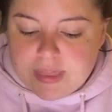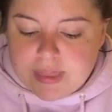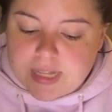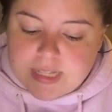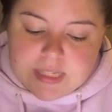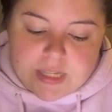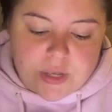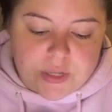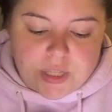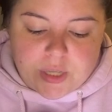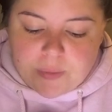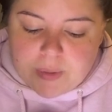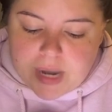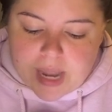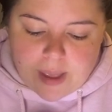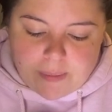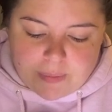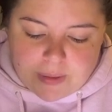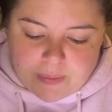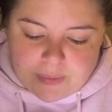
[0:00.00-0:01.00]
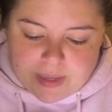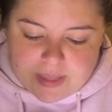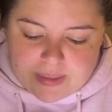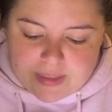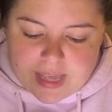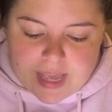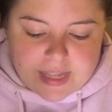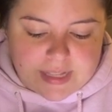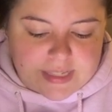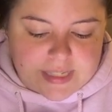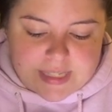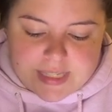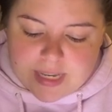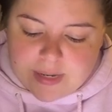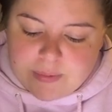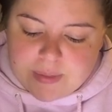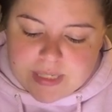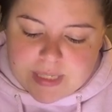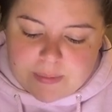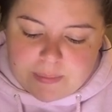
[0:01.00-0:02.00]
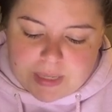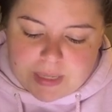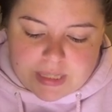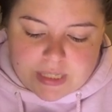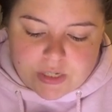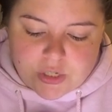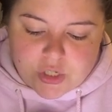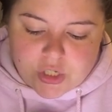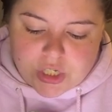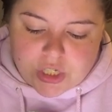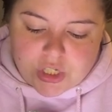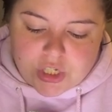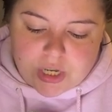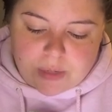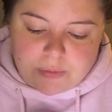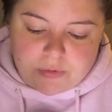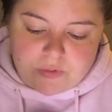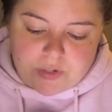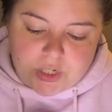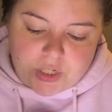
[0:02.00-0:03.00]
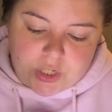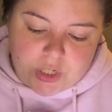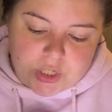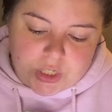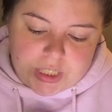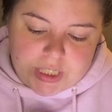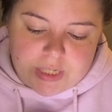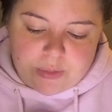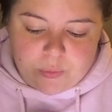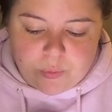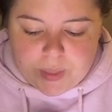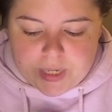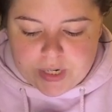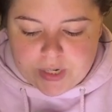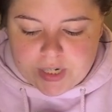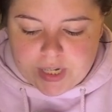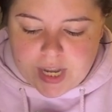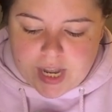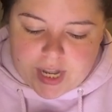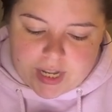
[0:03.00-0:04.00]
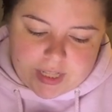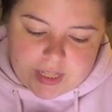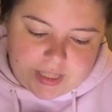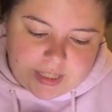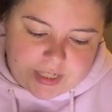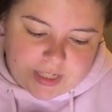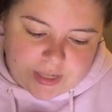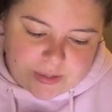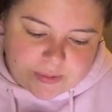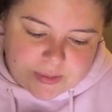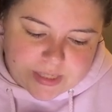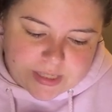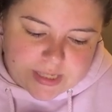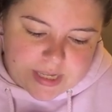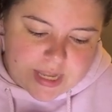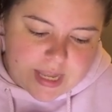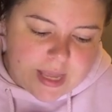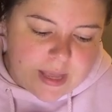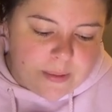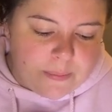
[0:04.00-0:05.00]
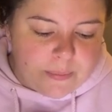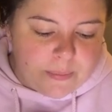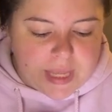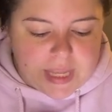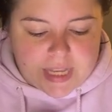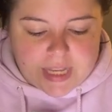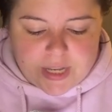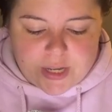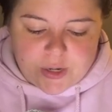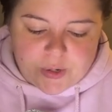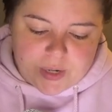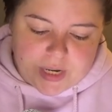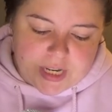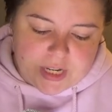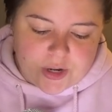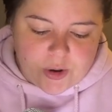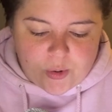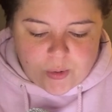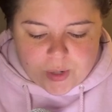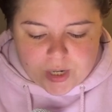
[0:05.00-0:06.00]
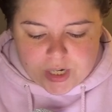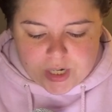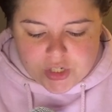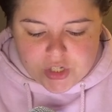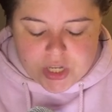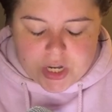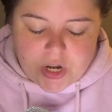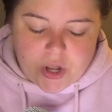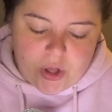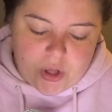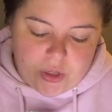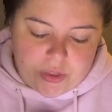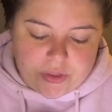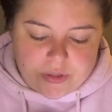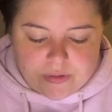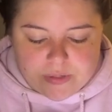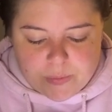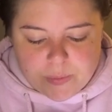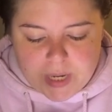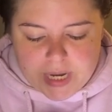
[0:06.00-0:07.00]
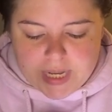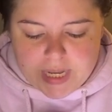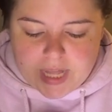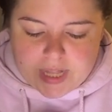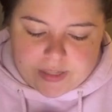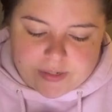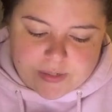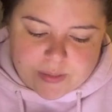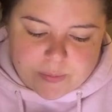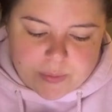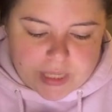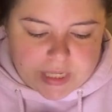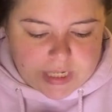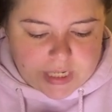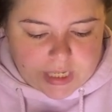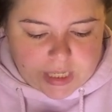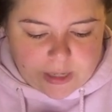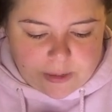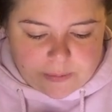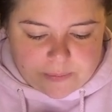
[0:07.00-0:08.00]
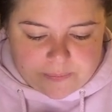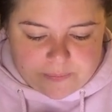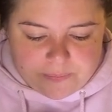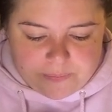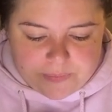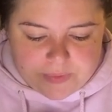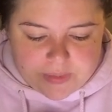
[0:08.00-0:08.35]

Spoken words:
That's all you were happy with, and stayed with Samantha as she shopped for girly, weird, ugly clothes. Pink, green, orange, and all those bright colors blinding you.